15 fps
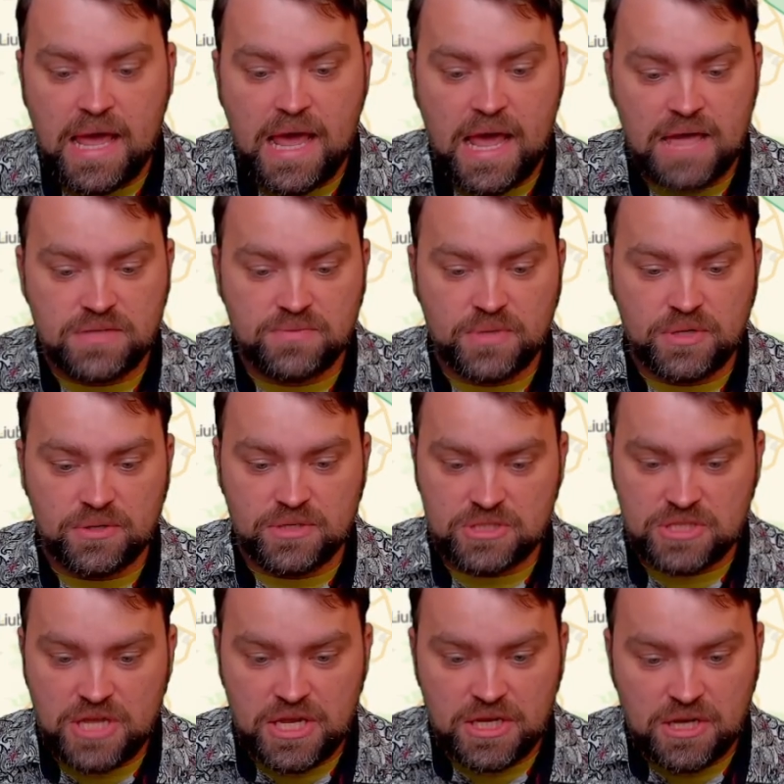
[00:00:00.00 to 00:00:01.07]
and we're gonna
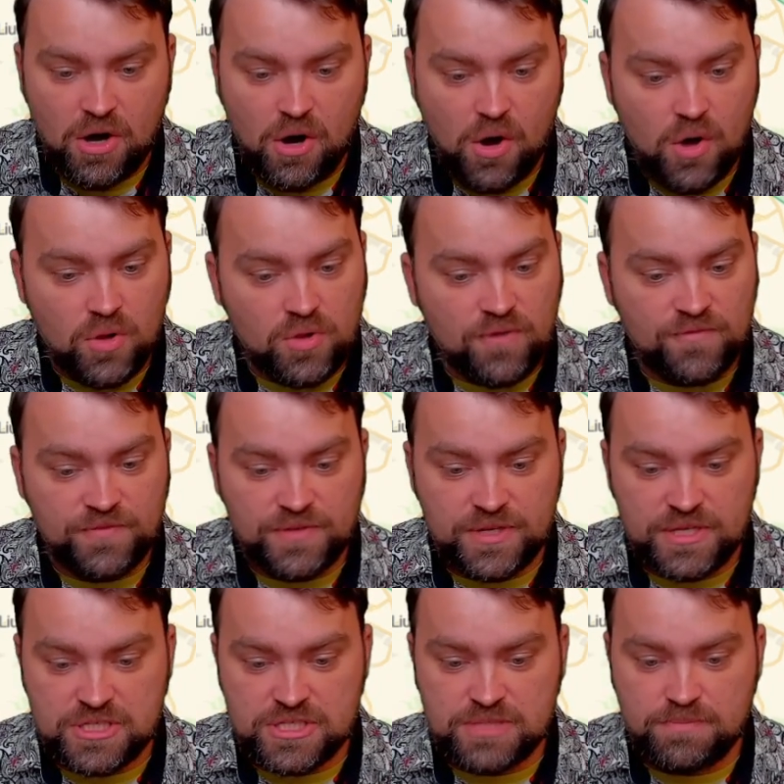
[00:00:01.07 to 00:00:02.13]
take all of
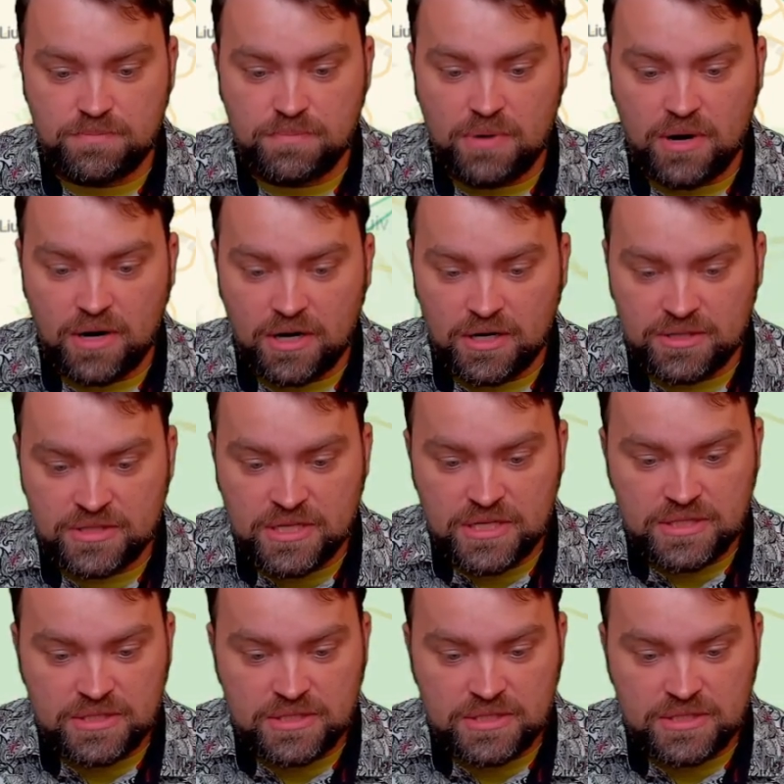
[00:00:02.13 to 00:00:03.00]
this part